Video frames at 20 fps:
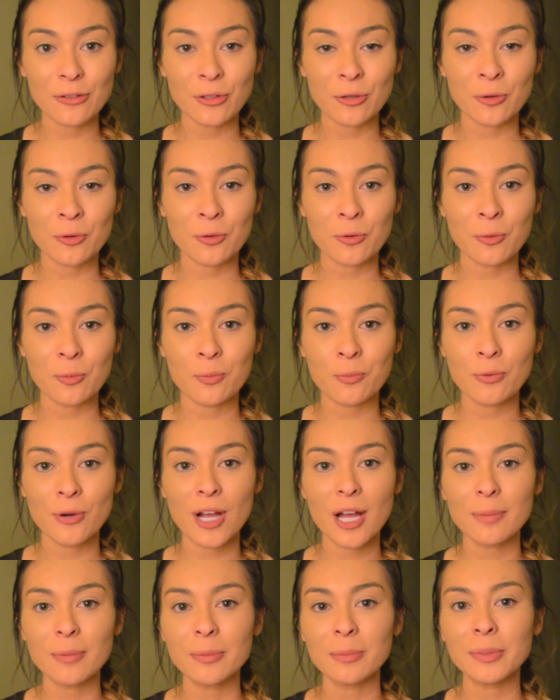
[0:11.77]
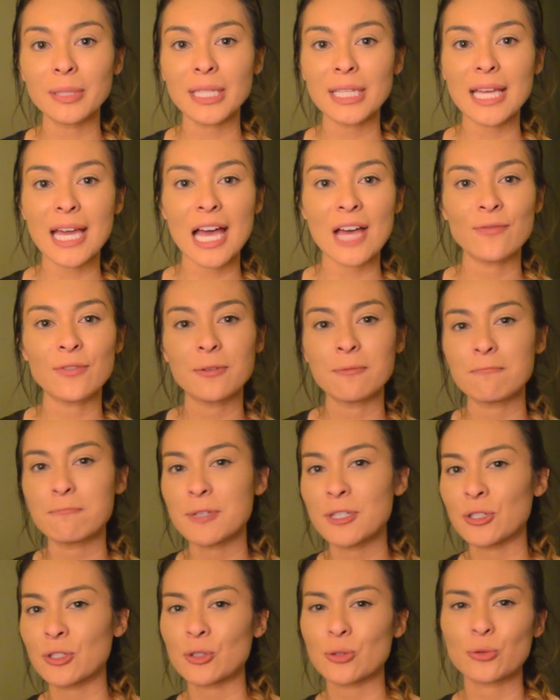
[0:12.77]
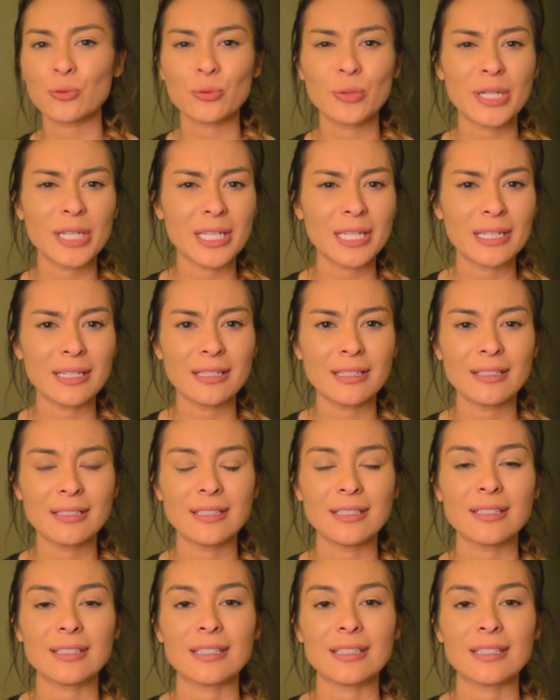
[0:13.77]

you probably haven't been trained